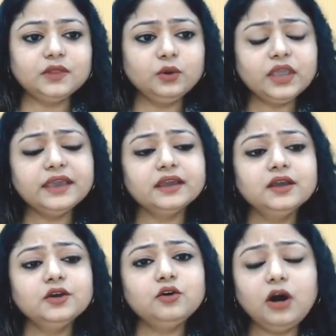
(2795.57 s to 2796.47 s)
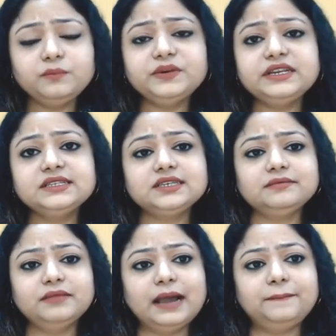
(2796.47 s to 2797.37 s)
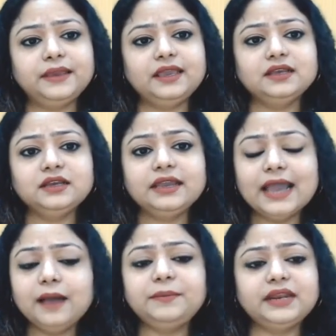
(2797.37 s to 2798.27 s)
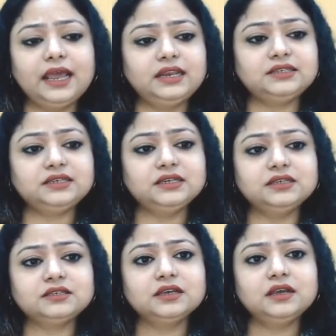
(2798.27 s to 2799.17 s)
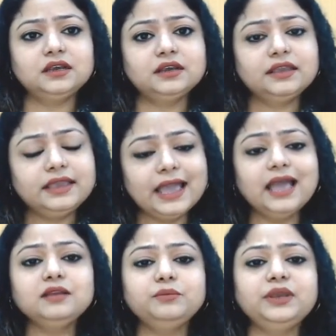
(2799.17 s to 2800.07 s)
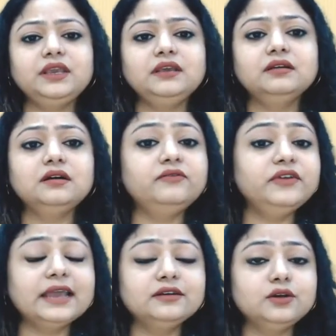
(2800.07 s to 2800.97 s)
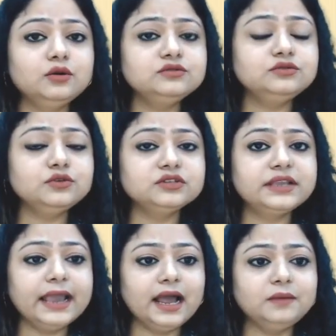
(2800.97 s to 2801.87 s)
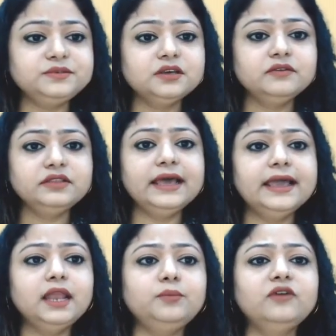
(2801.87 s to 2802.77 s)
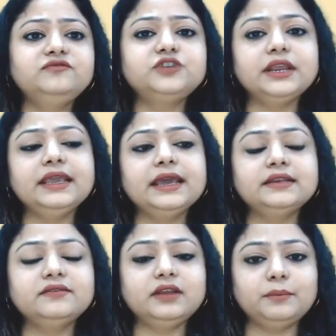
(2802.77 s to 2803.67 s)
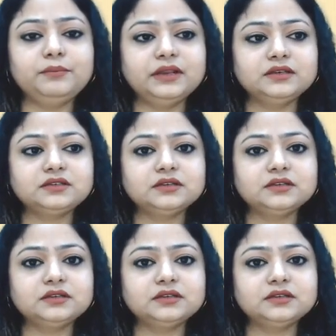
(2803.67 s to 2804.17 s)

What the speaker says: Okay, competency mapping, gap analysis can be, we can close those gaps with the help of training and development.